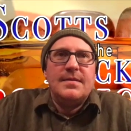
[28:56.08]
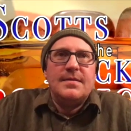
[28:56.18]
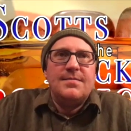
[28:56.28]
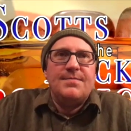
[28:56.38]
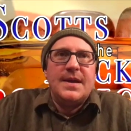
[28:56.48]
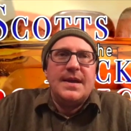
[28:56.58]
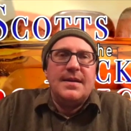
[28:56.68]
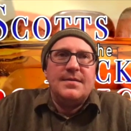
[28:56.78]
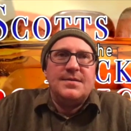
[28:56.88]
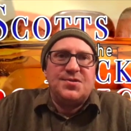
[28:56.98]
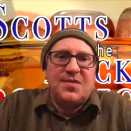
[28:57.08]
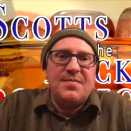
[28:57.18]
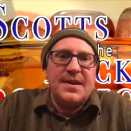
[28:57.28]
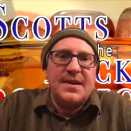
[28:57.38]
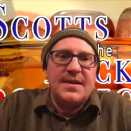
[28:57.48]
being
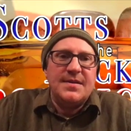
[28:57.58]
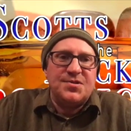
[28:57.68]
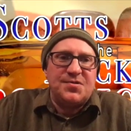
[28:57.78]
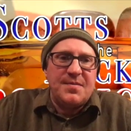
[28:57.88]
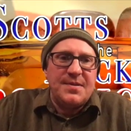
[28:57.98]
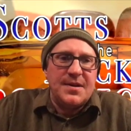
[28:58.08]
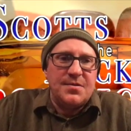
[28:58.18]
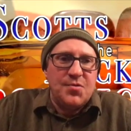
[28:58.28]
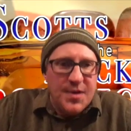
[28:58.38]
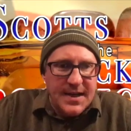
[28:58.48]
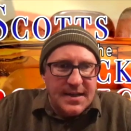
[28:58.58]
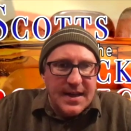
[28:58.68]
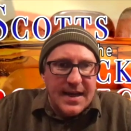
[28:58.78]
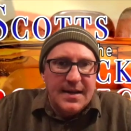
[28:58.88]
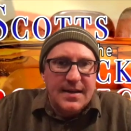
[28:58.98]
distributed
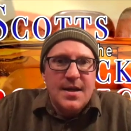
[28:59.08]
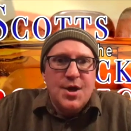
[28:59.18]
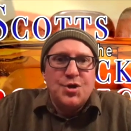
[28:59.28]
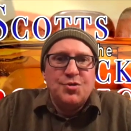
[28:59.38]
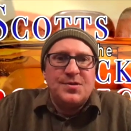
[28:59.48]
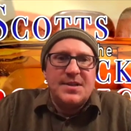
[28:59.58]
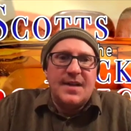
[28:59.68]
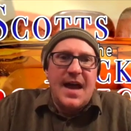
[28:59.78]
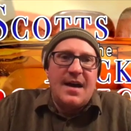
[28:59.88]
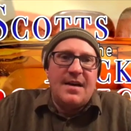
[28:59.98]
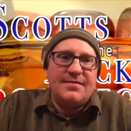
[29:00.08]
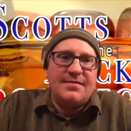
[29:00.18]
quickly, you still have